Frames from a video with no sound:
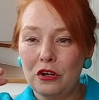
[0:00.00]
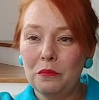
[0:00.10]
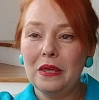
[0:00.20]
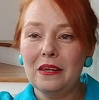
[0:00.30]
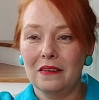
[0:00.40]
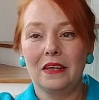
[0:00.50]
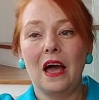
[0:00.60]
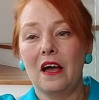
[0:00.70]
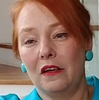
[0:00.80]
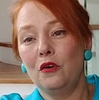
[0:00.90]
and immediately
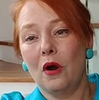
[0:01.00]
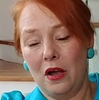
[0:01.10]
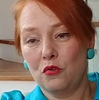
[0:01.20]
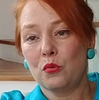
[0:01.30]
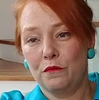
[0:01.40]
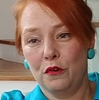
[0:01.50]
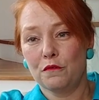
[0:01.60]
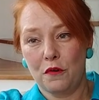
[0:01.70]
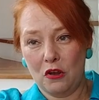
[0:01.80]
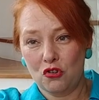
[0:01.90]
uh, your eyes will feel
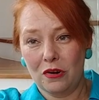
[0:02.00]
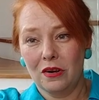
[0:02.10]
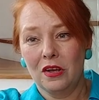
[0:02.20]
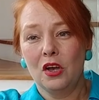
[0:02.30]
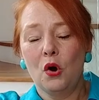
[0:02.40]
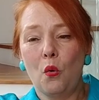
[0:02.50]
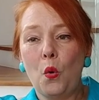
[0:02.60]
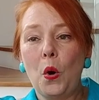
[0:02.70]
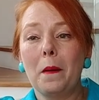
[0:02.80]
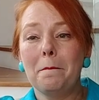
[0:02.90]
fresher
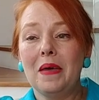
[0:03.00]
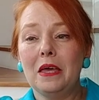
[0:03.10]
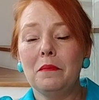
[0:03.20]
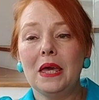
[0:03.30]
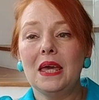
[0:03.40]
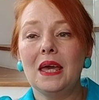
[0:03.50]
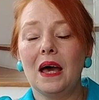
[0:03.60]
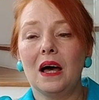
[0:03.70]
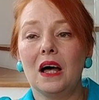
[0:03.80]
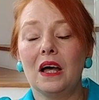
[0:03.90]
or maybe
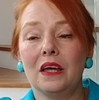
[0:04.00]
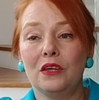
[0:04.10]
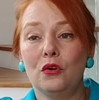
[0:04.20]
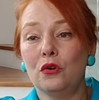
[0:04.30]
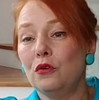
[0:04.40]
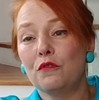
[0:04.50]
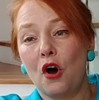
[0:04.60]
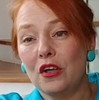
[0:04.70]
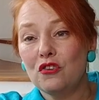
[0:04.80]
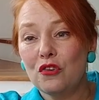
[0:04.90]
uh, you know you've
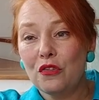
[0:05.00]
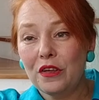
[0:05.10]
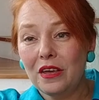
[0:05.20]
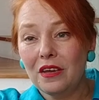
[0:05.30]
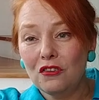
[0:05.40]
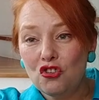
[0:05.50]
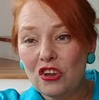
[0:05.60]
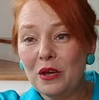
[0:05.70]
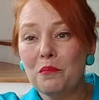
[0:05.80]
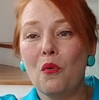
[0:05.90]
gone to the
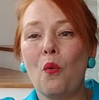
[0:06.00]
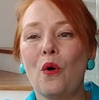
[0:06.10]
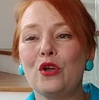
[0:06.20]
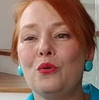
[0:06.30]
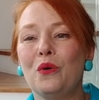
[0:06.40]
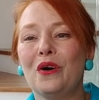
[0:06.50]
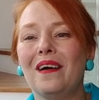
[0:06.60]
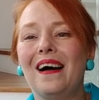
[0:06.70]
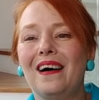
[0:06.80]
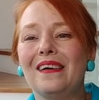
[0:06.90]
gym or you were
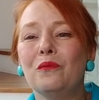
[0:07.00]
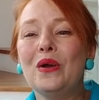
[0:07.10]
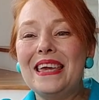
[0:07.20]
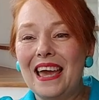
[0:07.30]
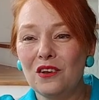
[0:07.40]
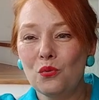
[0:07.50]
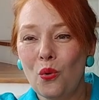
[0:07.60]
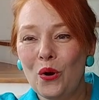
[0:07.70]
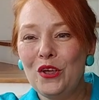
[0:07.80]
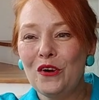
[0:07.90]
a weekend
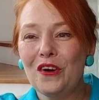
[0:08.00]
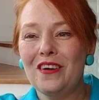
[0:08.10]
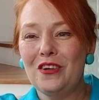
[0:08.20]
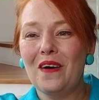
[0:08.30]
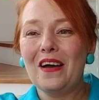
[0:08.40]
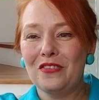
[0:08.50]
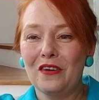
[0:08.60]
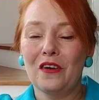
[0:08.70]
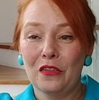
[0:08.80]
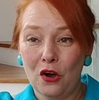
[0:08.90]
warrior you're out
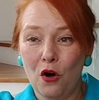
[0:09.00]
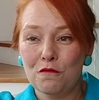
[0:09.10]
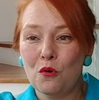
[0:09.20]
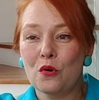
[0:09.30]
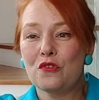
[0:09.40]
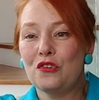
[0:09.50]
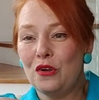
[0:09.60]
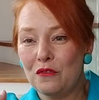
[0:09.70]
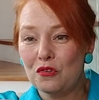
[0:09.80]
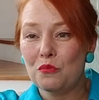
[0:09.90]
there on the golf course and
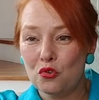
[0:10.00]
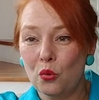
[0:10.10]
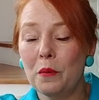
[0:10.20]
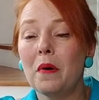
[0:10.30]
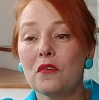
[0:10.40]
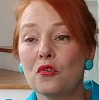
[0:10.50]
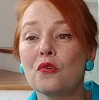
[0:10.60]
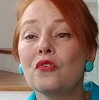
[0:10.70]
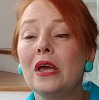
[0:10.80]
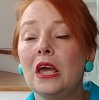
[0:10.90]
you have some sore
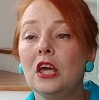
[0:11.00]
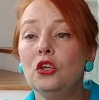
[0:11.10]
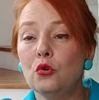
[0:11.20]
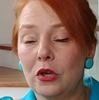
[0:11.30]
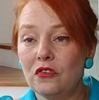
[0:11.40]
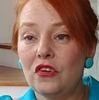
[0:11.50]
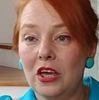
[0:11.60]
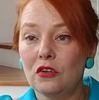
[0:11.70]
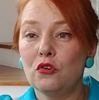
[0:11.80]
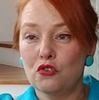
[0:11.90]
muscles you can
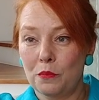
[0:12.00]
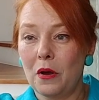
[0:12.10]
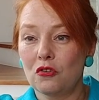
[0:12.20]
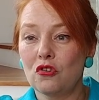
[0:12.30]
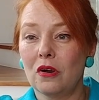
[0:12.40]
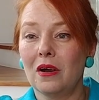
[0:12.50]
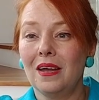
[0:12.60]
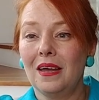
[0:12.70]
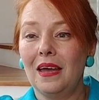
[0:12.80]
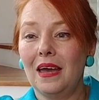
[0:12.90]
take nutripuncture
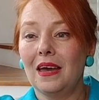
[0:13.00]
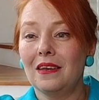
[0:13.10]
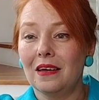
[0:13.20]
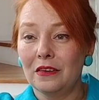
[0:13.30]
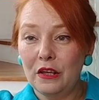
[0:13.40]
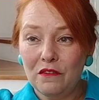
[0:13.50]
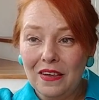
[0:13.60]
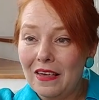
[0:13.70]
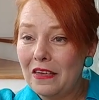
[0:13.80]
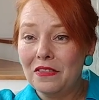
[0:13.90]
and
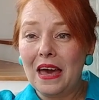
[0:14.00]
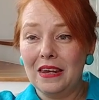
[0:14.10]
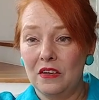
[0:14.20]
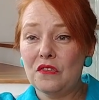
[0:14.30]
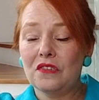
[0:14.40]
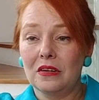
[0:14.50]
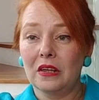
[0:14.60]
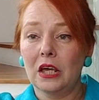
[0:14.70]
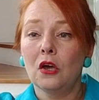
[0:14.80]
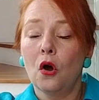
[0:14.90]
alleviate that
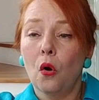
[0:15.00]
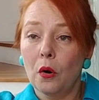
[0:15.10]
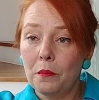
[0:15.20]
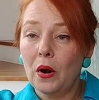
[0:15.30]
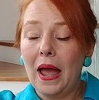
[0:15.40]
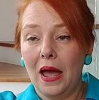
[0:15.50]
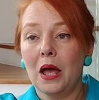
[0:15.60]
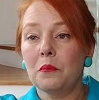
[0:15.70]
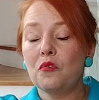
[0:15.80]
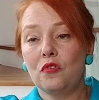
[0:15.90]
instantly. Or
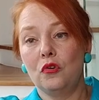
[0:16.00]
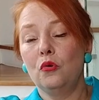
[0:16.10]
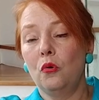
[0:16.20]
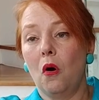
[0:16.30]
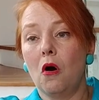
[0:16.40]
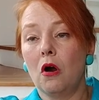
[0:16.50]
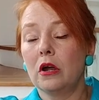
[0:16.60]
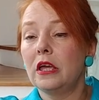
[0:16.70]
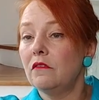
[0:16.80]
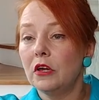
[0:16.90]
perhaps you are
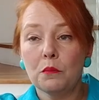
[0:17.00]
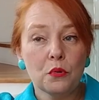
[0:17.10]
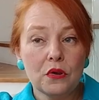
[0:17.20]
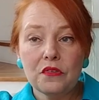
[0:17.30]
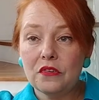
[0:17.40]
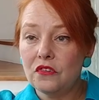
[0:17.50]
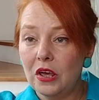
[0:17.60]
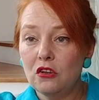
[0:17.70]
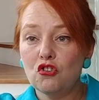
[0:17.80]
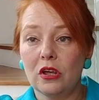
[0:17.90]
giving a
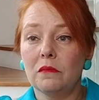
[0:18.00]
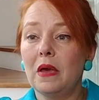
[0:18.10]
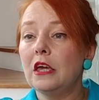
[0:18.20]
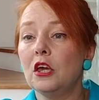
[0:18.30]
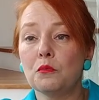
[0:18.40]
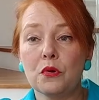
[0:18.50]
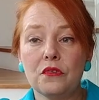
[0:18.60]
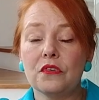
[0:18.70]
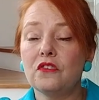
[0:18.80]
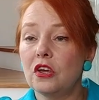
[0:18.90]
presentation, making a
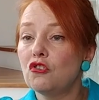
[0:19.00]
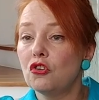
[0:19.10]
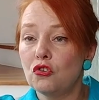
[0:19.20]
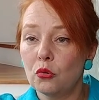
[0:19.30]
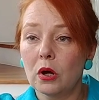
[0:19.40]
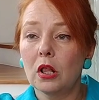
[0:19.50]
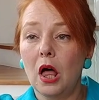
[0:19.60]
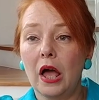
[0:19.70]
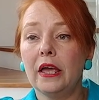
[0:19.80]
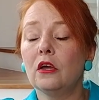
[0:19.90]
presentation to a
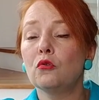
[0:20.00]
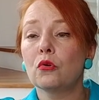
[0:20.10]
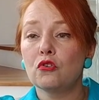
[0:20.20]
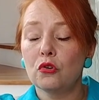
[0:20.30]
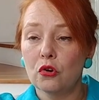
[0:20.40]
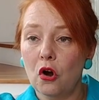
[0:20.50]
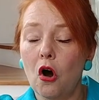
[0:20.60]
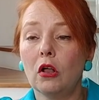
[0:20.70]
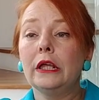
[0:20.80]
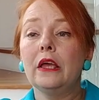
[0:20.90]
client or to your
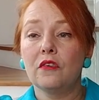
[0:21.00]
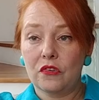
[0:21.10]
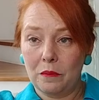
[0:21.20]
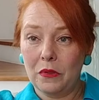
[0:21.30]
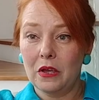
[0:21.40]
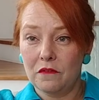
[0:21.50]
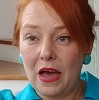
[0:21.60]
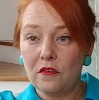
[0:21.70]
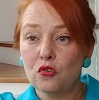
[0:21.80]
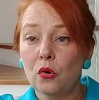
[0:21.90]
colleagues, something of
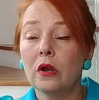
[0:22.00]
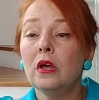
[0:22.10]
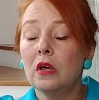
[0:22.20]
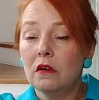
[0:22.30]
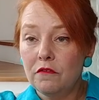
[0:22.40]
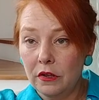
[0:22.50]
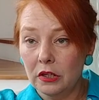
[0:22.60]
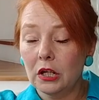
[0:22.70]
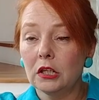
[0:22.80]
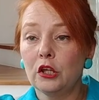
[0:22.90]
that sort,
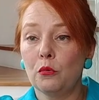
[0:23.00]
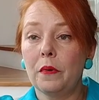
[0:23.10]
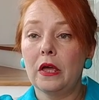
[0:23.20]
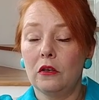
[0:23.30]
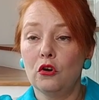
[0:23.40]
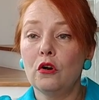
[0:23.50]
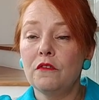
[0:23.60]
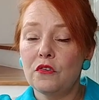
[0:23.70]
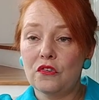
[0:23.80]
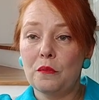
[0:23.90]
feeling a little bit
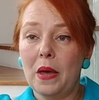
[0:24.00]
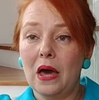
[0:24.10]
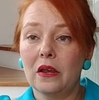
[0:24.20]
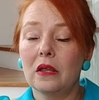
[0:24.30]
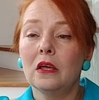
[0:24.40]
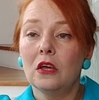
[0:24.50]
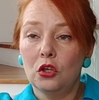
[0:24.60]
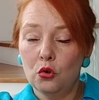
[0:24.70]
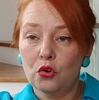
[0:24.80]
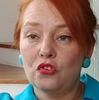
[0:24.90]
nervous about it,
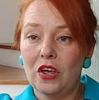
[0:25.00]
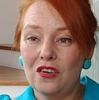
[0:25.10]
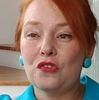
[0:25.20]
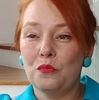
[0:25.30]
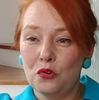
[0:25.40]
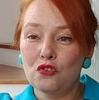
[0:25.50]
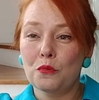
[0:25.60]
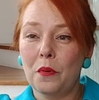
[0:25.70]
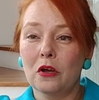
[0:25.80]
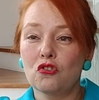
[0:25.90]
you could take some
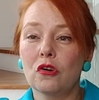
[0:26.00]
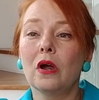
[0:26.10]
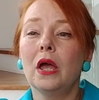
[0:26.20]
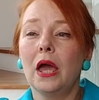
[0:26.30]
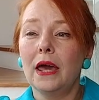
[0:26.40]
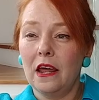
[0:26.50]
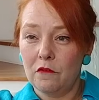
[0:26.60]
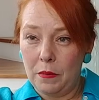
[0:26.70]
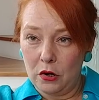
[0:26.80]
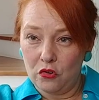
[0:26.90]
NutriPuncture and
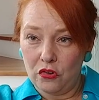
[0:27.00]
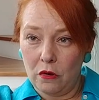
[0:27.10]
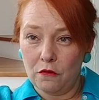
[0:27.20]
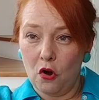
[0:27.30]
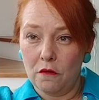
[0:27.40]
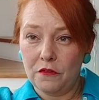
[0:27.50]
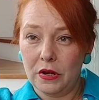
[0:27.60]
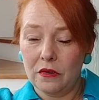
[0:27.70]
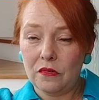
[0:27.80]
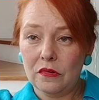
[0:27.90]
have better
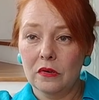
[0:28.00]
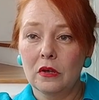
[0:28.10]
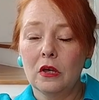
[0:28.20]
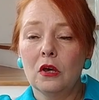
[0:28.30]
self-confidence.